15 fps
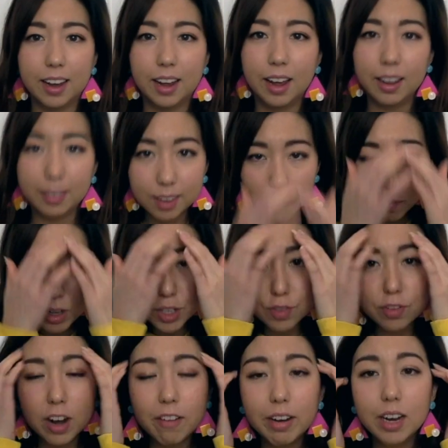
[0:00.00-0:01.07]
And Tem was
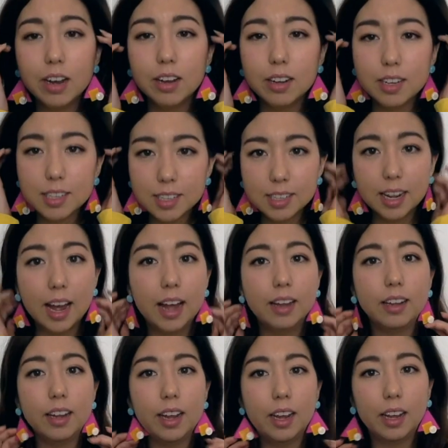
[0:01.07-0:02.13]
very
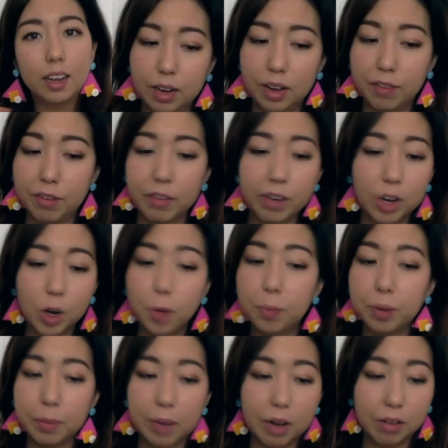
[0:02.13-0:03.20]
understanding and very open
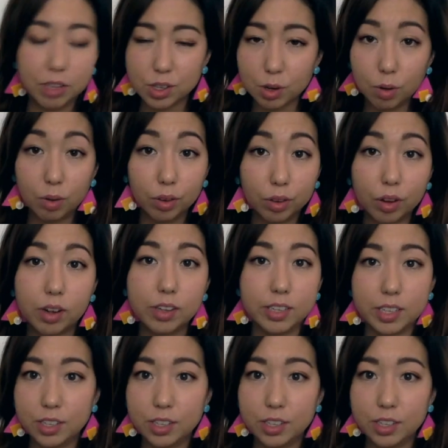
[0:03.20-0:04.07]
about his own thoughts.